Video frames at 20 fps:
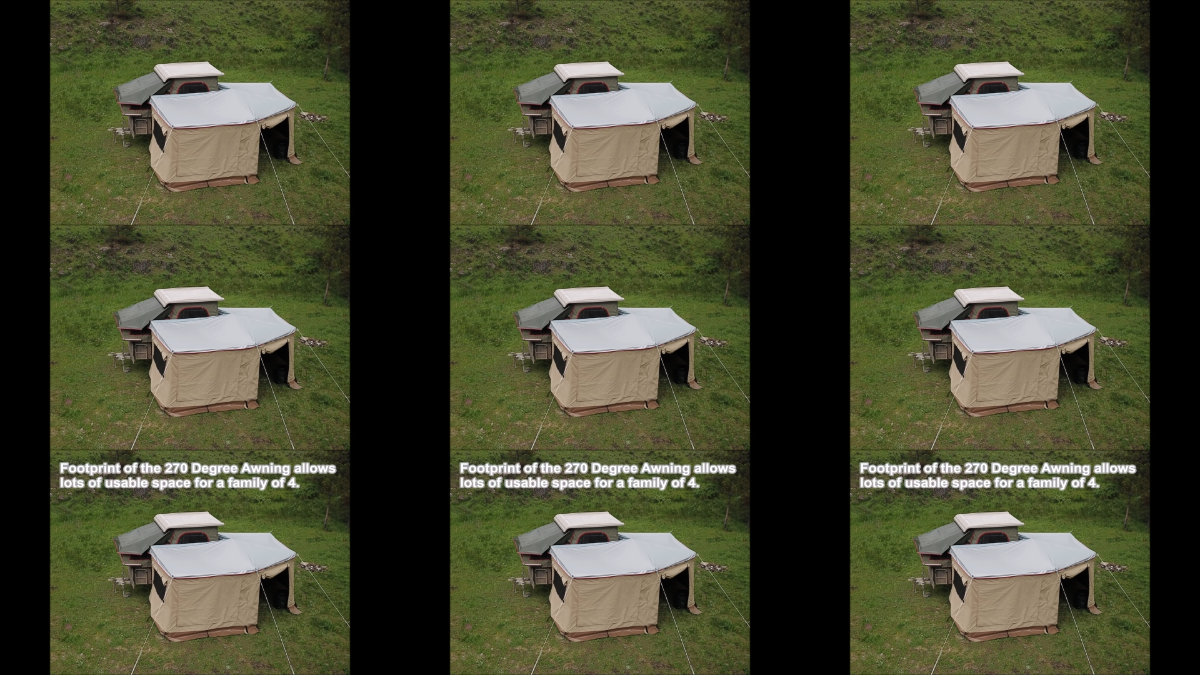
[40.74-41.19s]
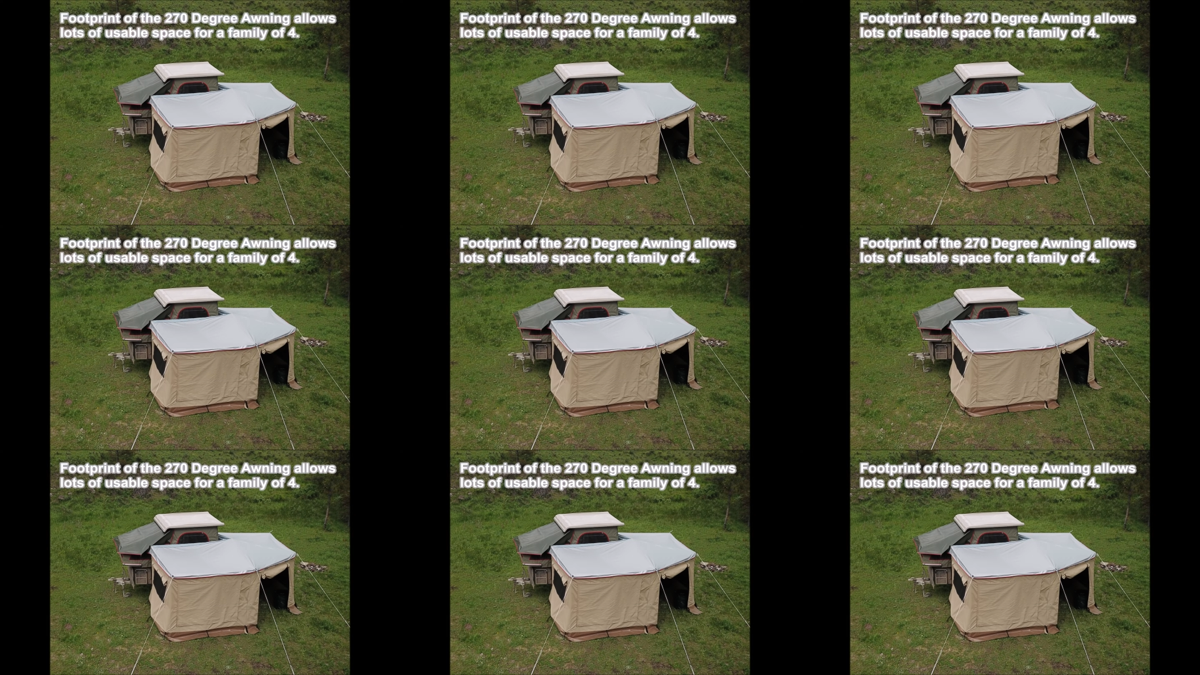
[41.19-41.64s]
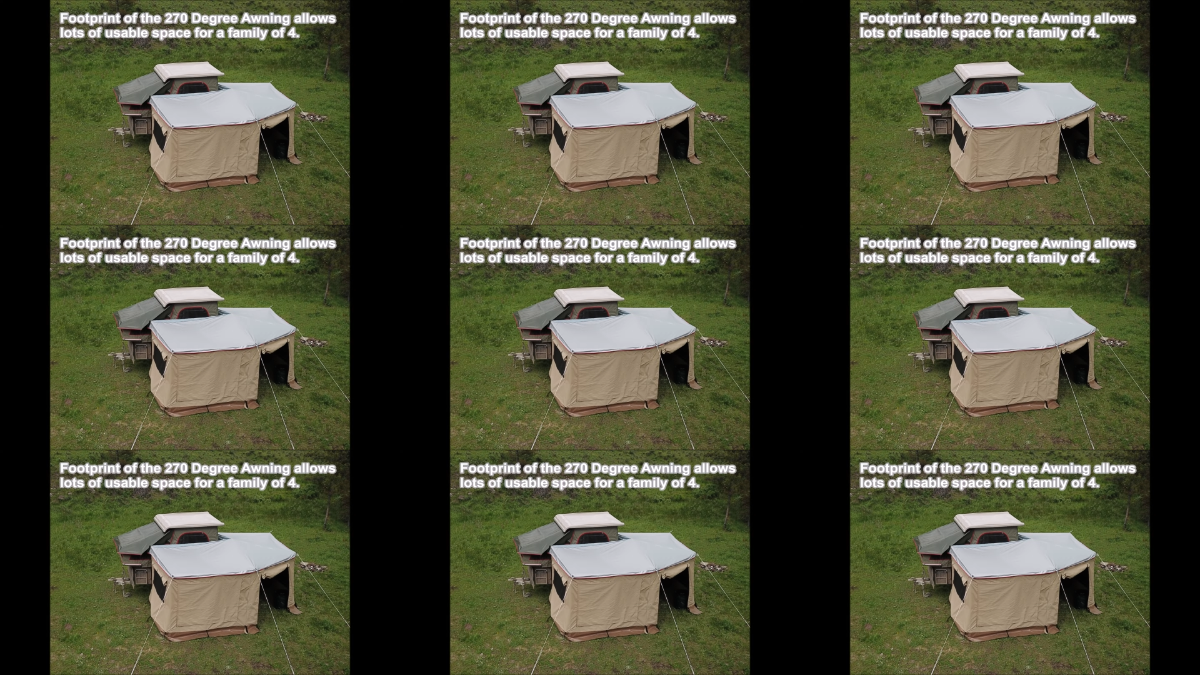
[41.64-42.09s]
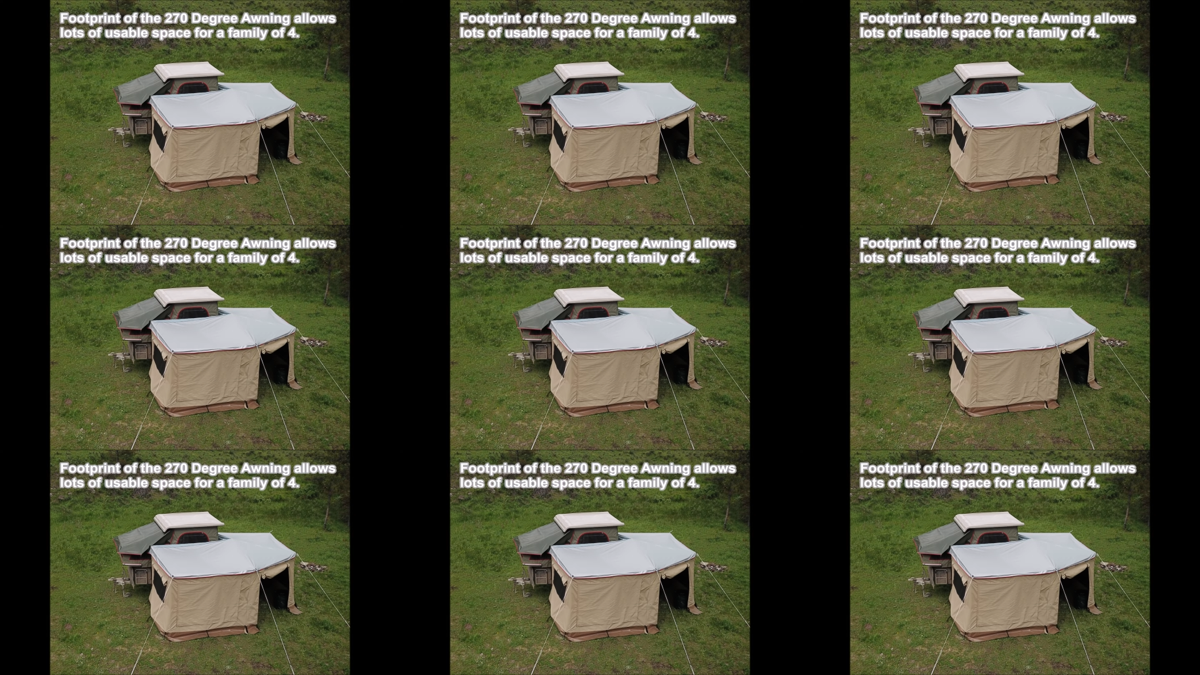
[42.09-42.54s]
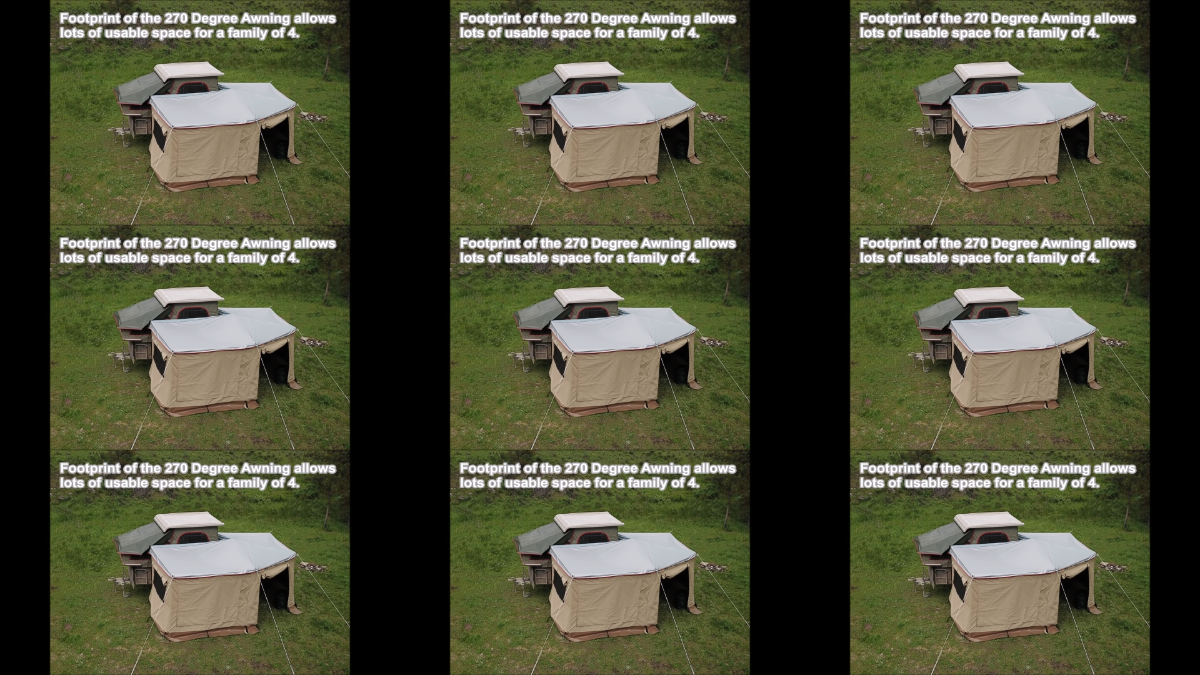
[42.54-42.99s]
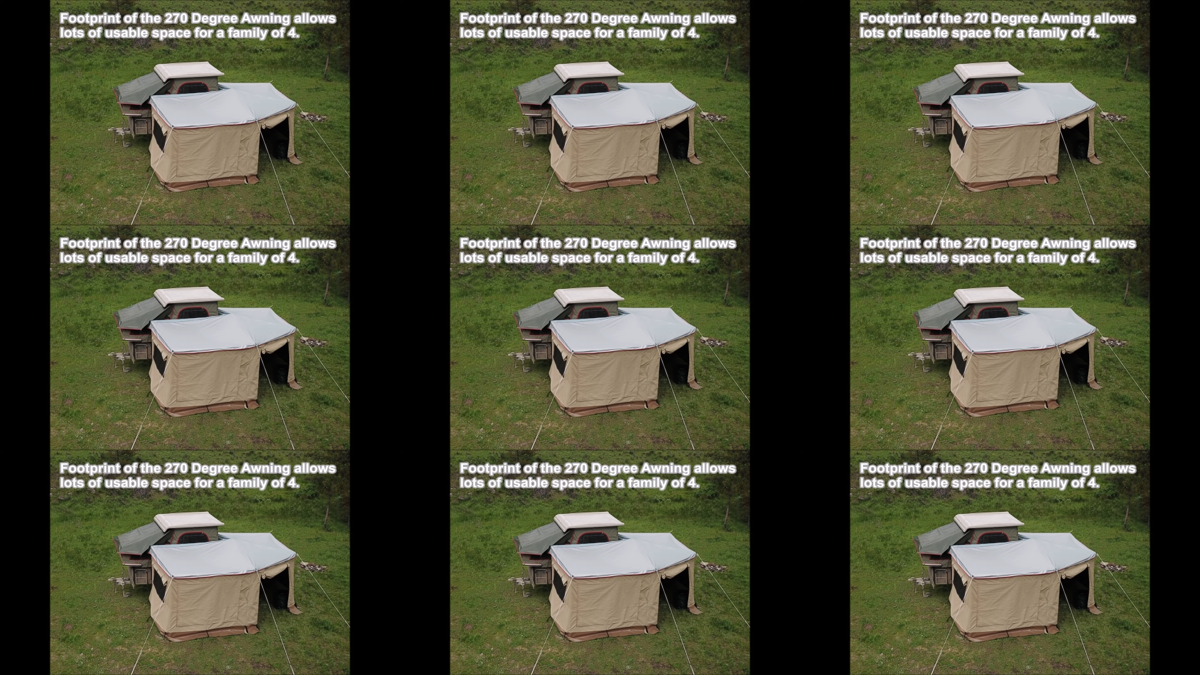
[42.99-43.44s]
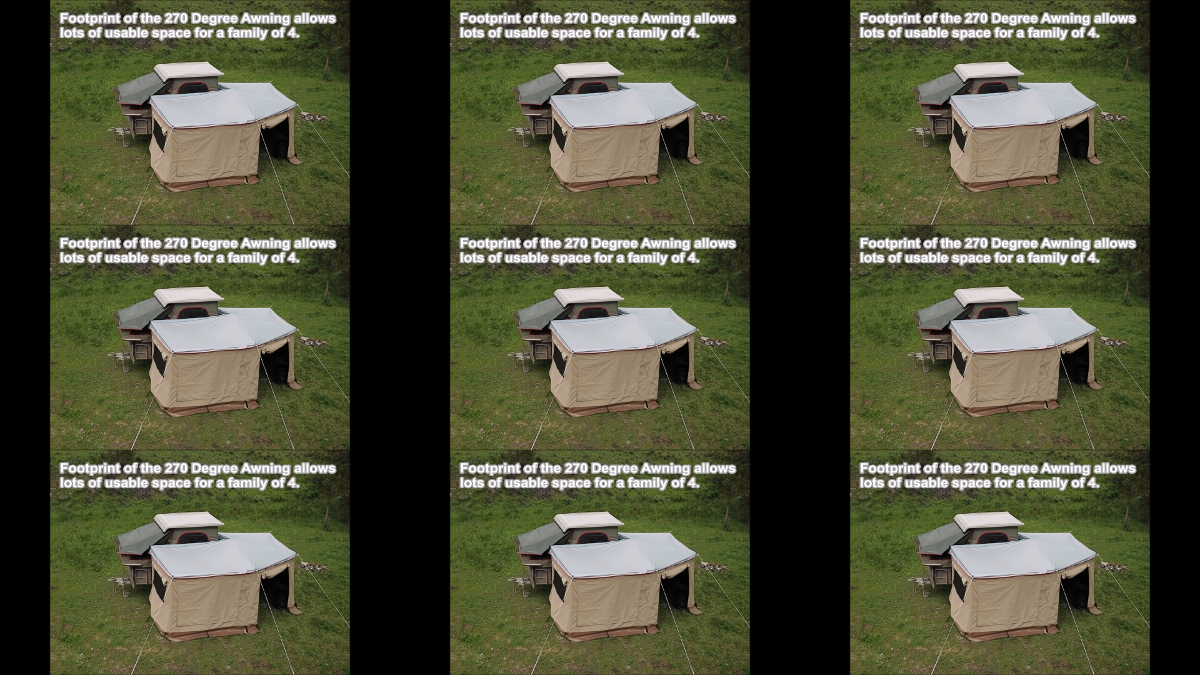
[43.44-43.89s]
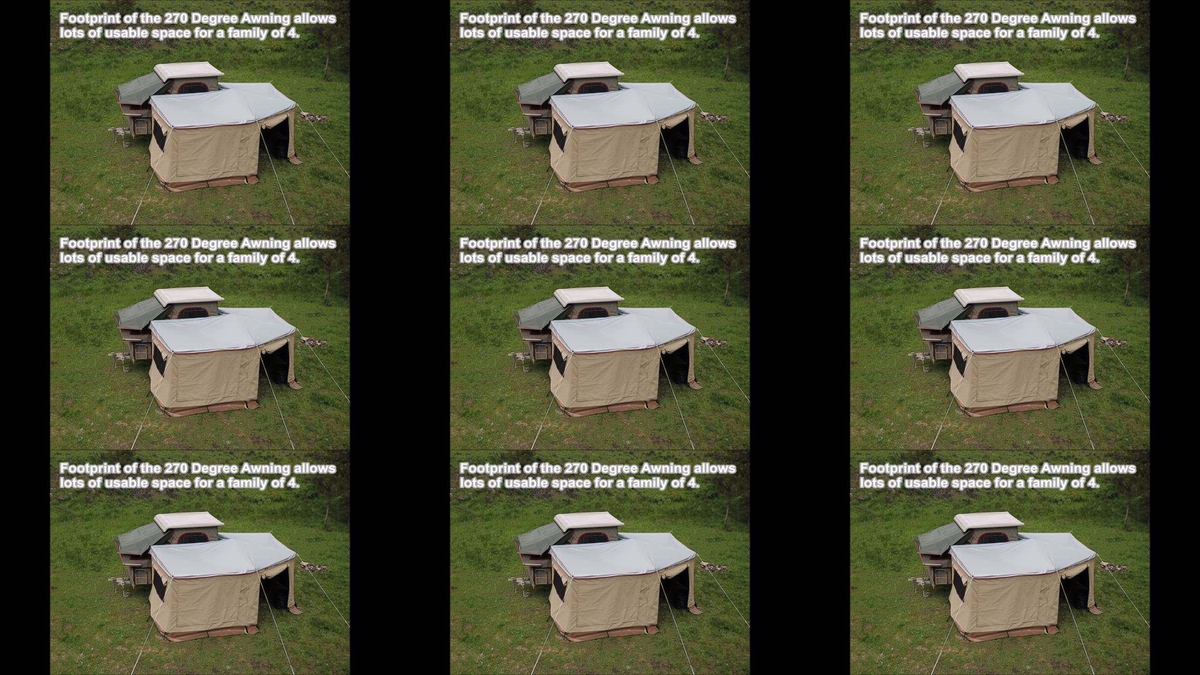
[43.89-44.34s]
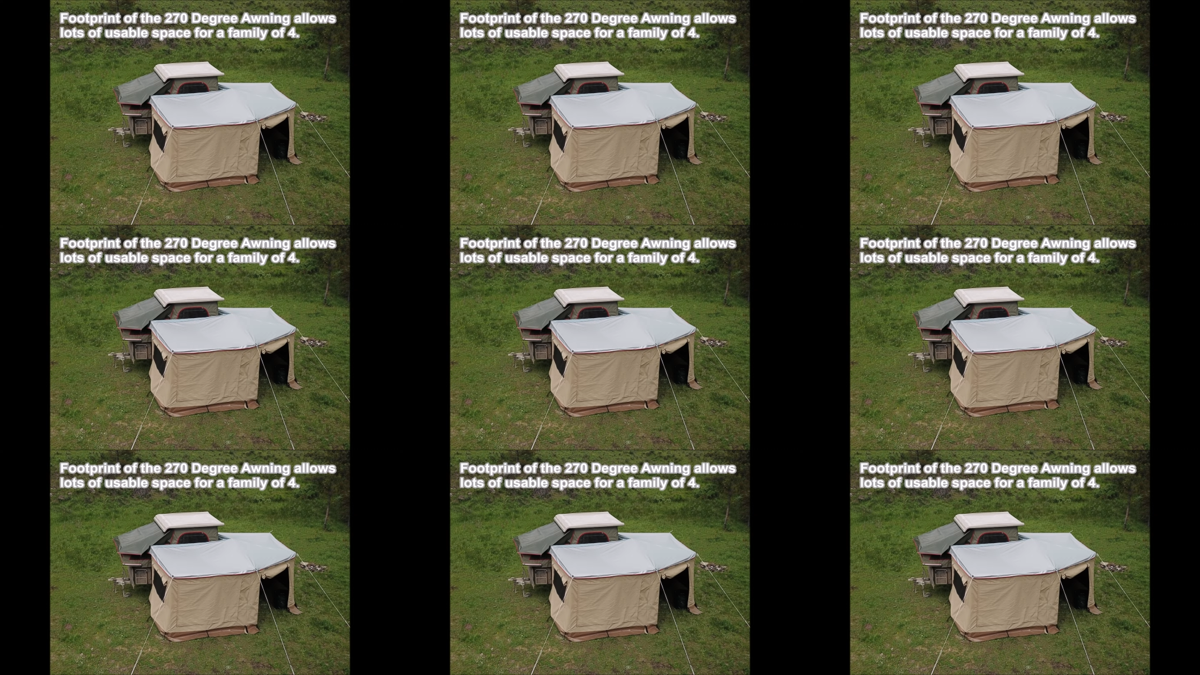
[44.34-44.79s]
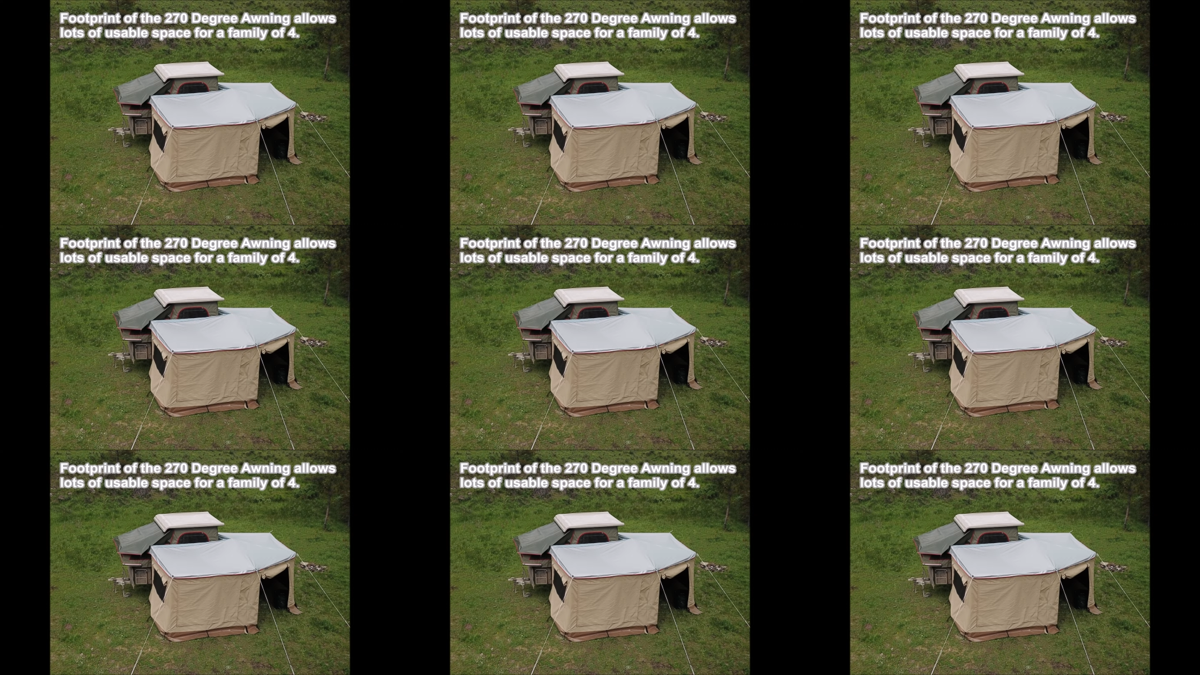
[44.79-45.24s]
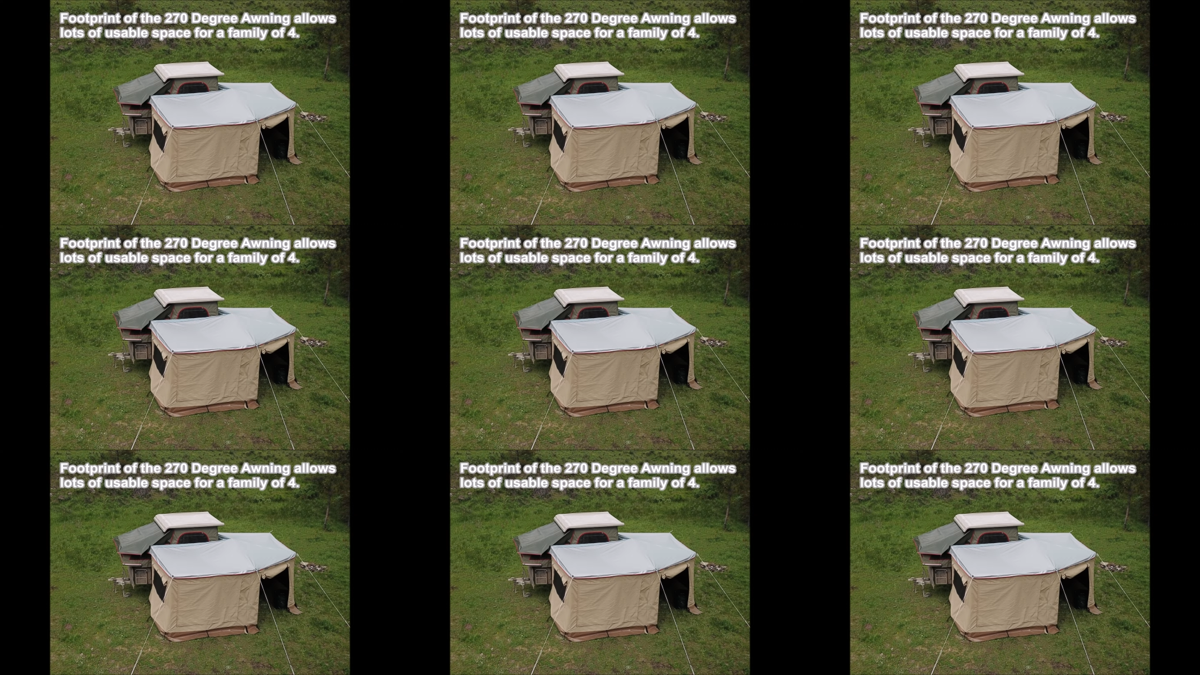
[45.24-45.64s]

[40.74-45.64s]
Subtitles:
[unreadable: no face in view]